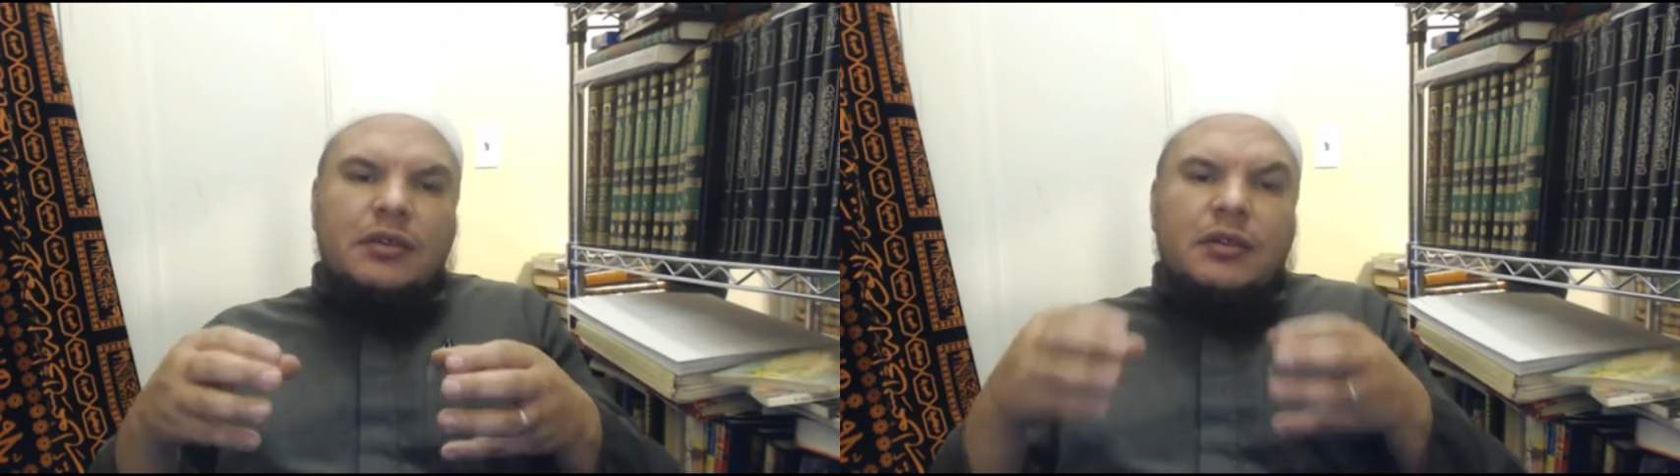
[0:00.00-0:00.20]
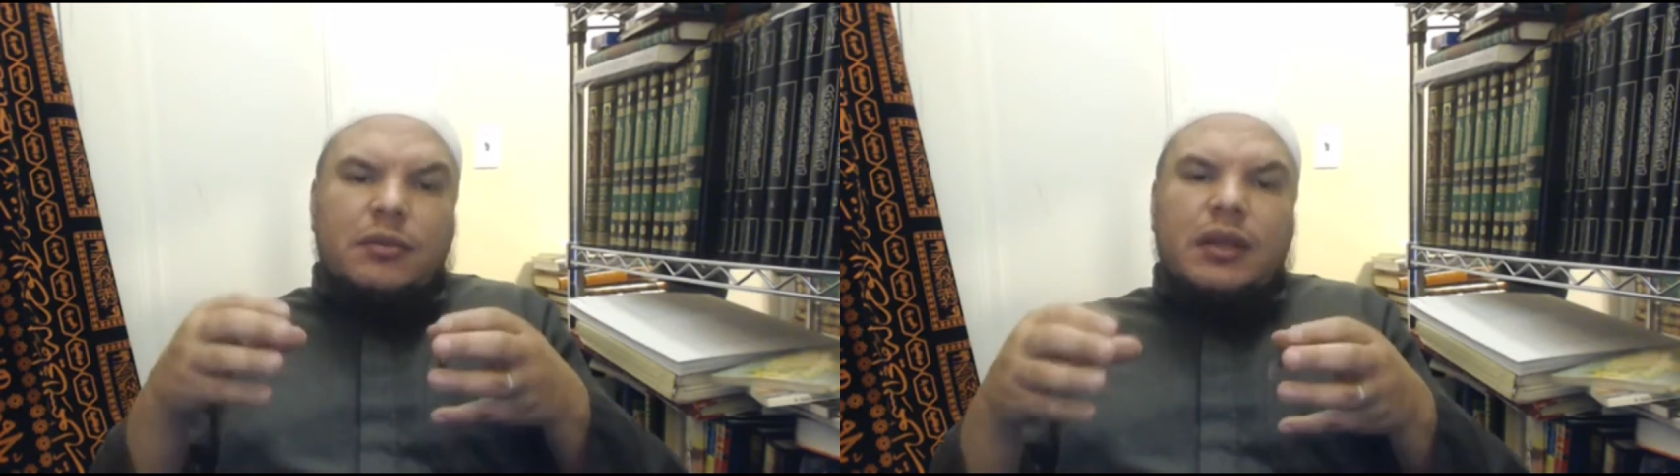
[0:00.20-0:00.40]

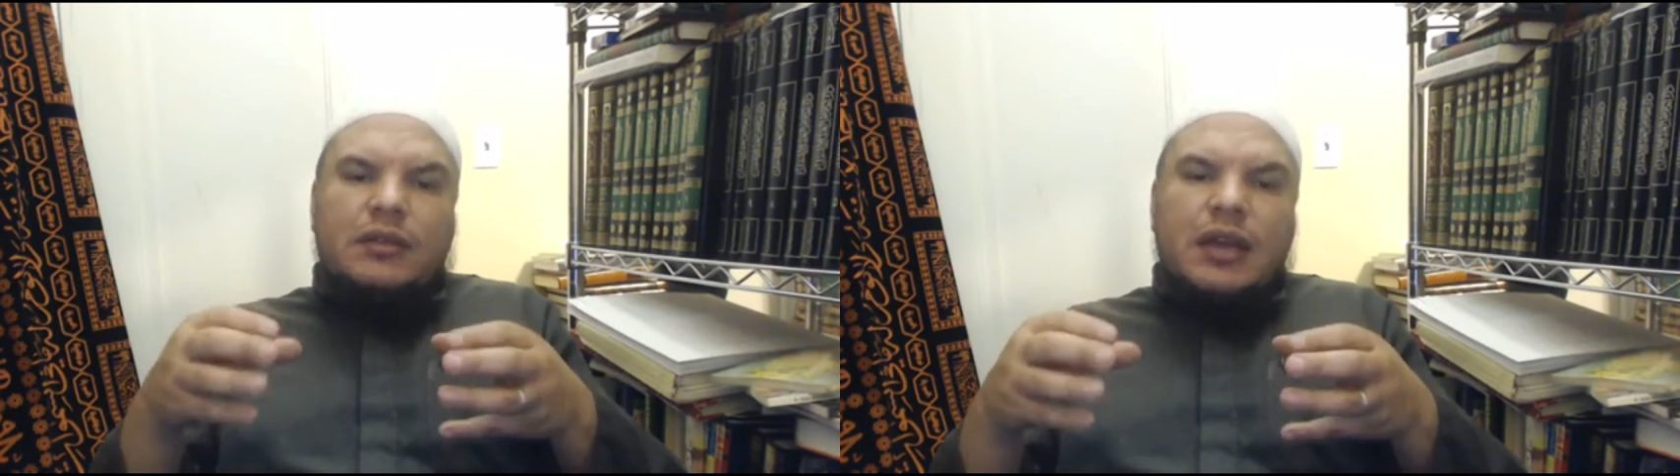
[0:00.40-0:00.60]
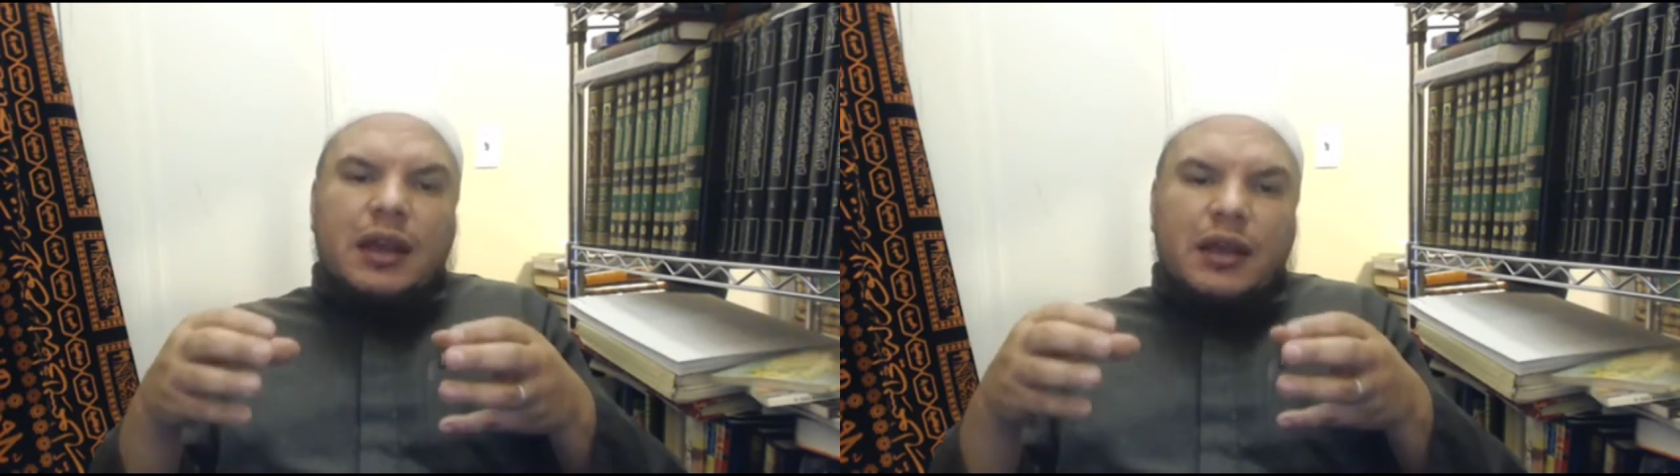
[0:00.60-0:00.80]

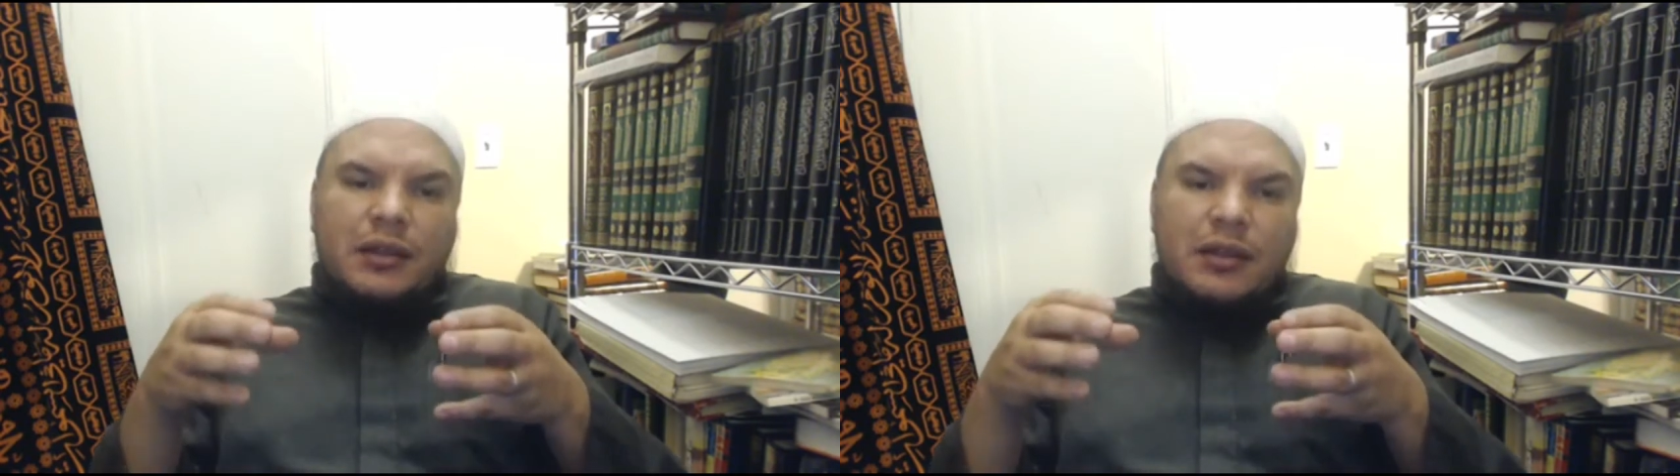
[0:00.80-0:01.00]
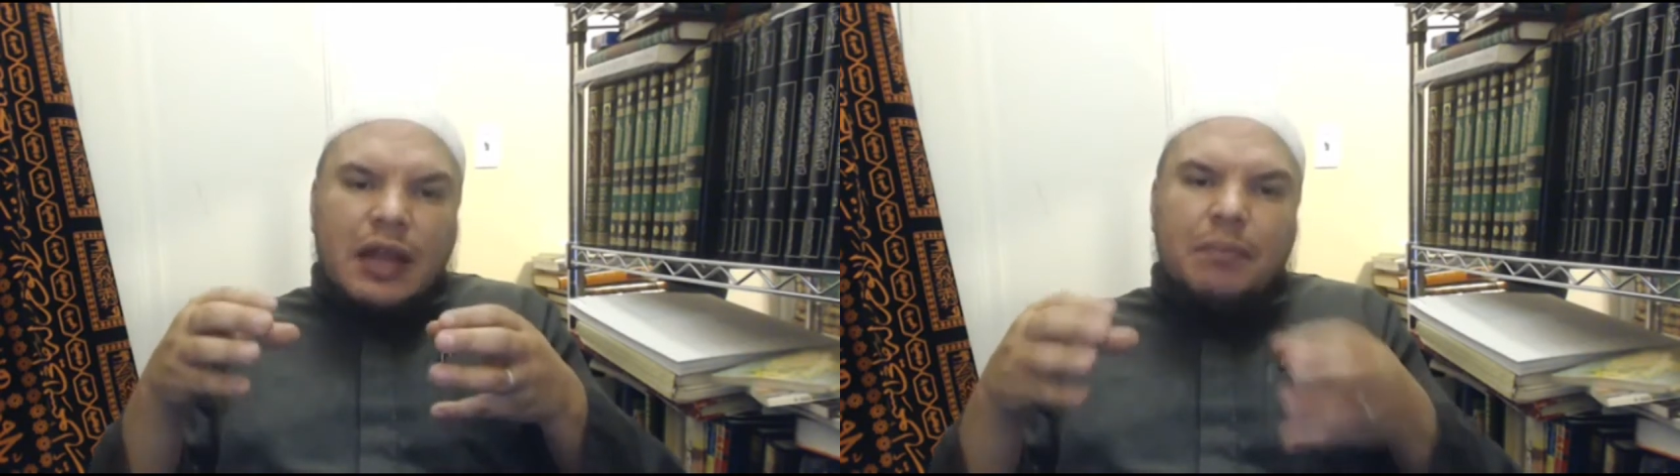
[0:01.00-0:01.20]

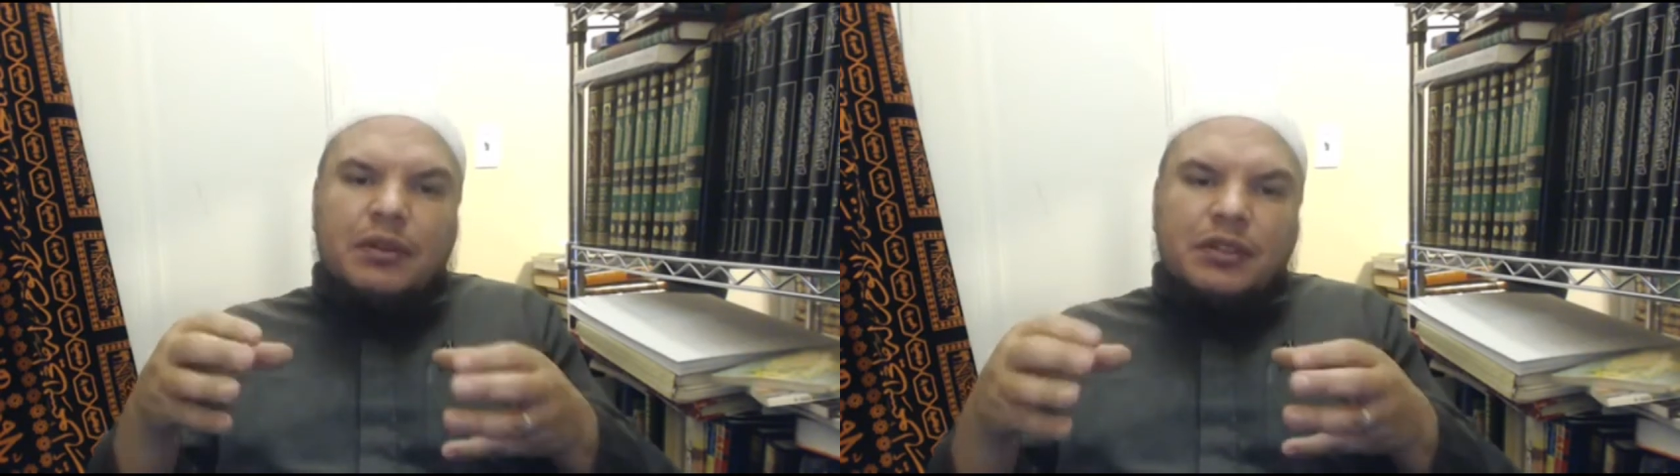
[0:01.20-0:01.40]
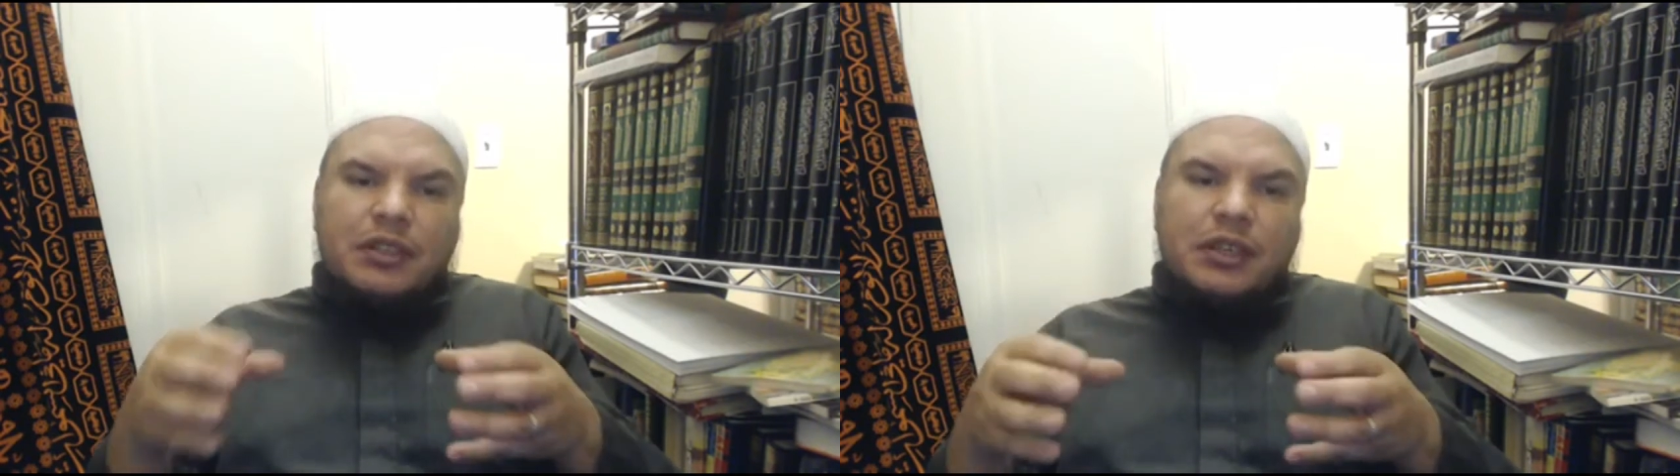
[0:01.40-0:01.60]
that
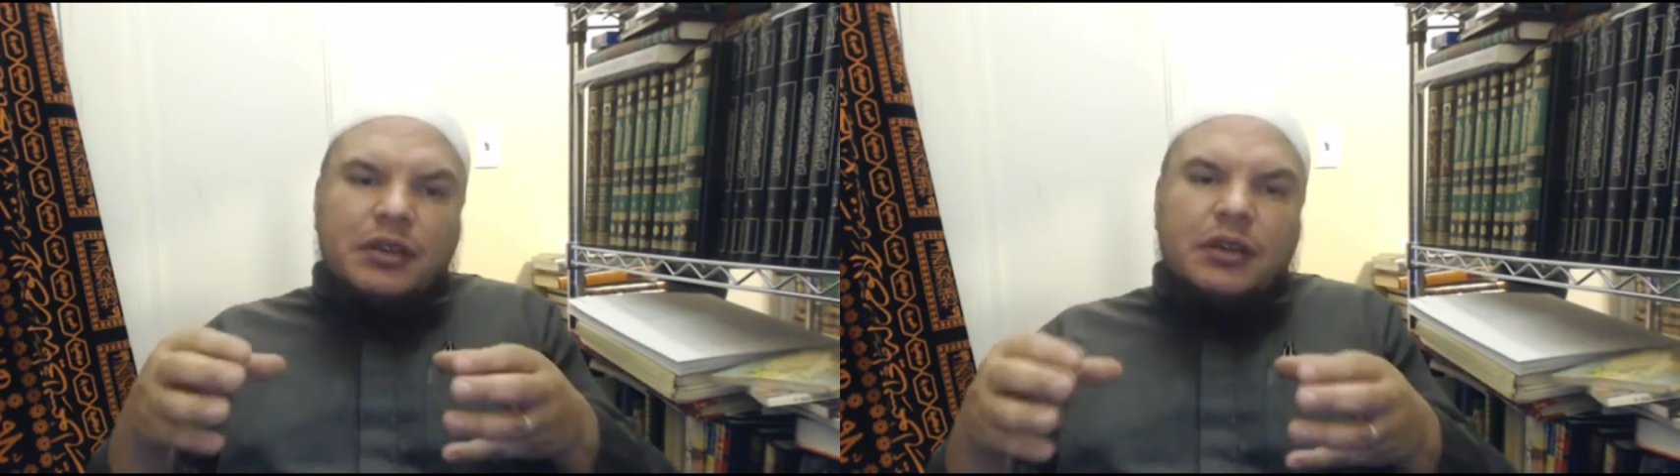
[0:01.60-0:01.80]
particular